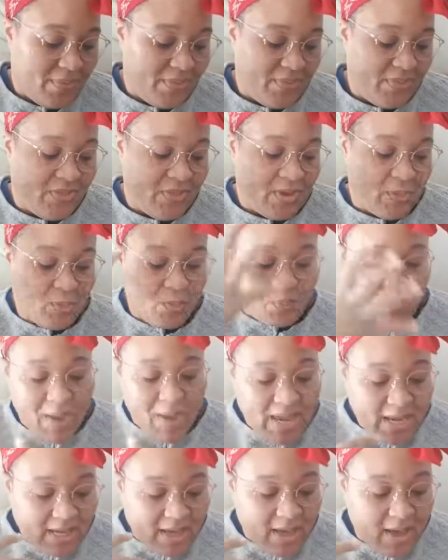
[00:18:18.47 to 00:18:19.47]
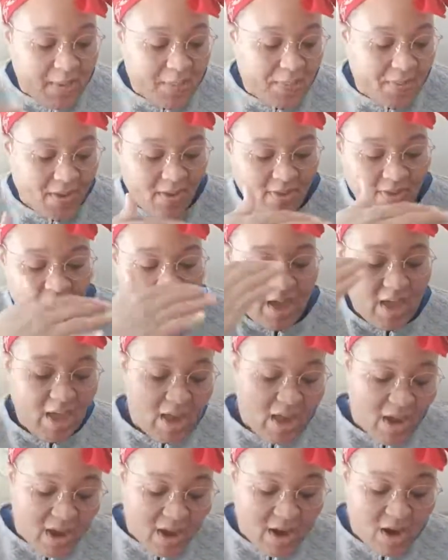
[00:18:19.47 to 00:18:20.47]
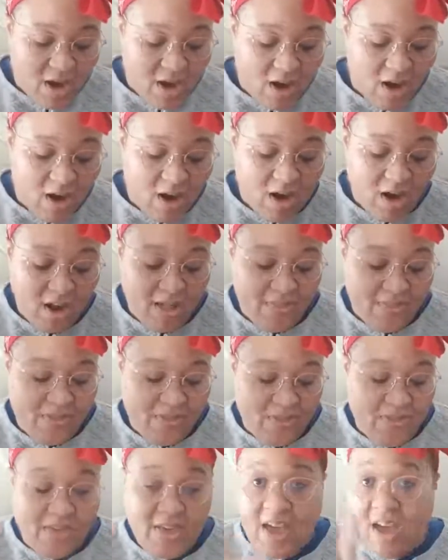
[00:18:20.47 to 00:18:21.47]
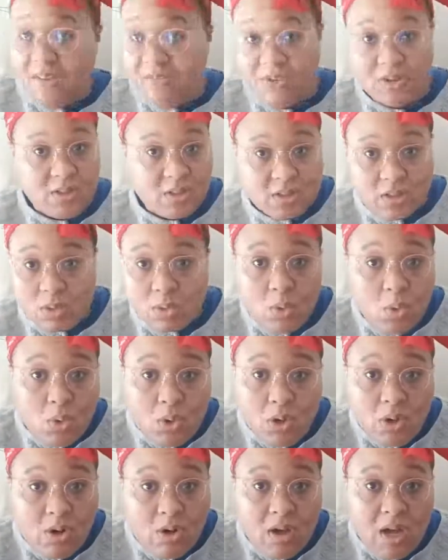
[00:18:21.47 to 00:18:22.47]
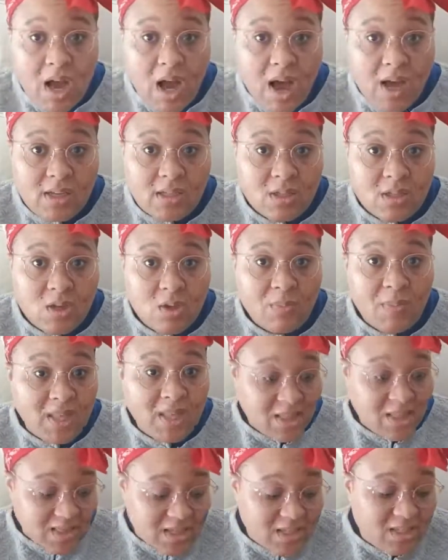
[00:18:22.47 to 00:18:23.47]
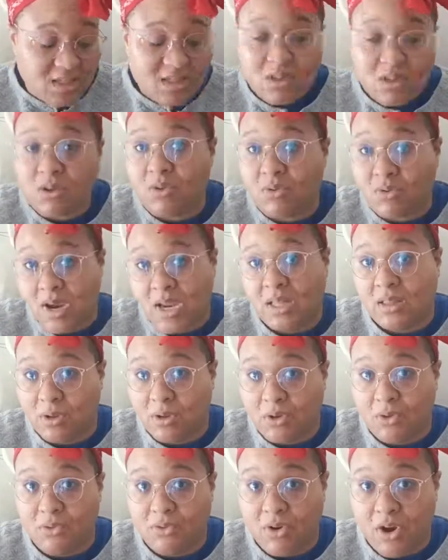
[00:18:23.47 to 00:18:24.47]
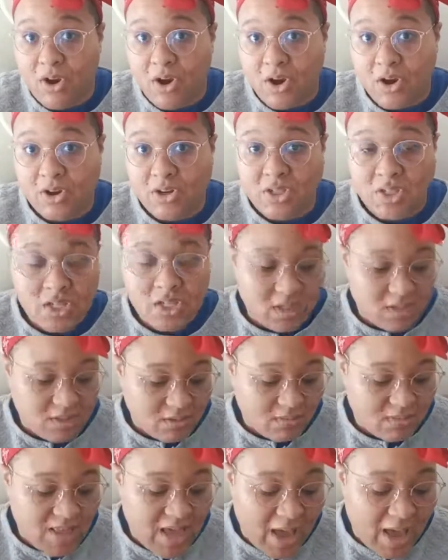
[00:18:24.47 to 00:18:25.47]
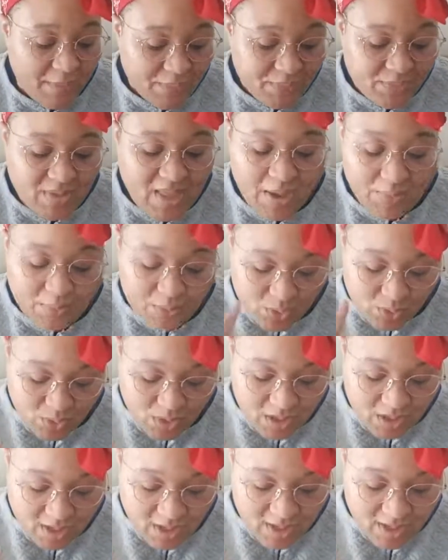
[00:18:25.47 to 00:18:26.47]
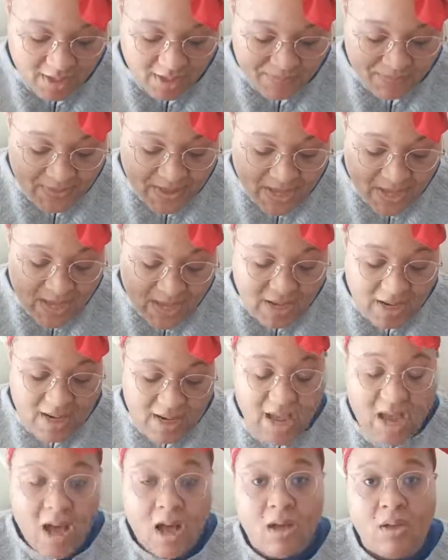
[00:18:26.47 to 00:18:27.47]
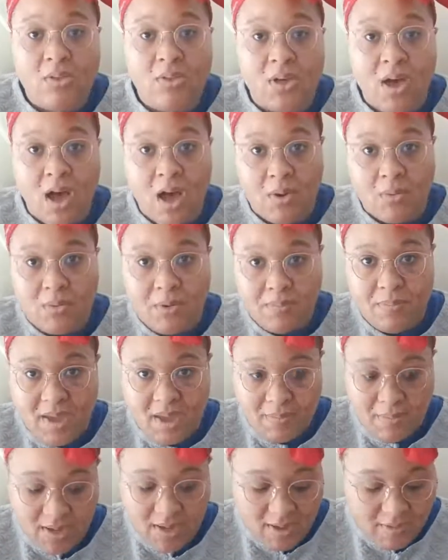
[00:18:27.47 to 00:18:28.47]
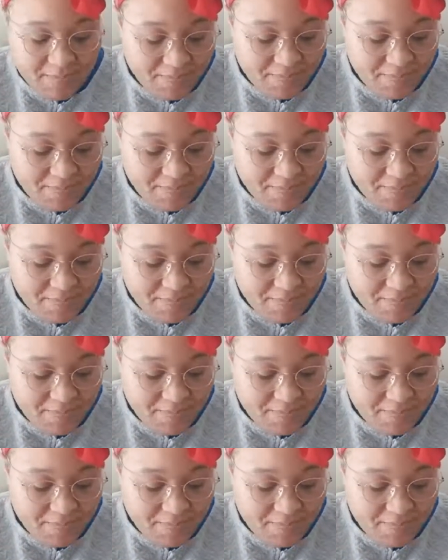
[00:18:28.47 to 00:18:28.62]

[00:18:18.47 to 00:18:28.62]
the makeup, the hair, then the effortless cool girl costume, like this is a great look for her. That was really good. Now the awkward baby.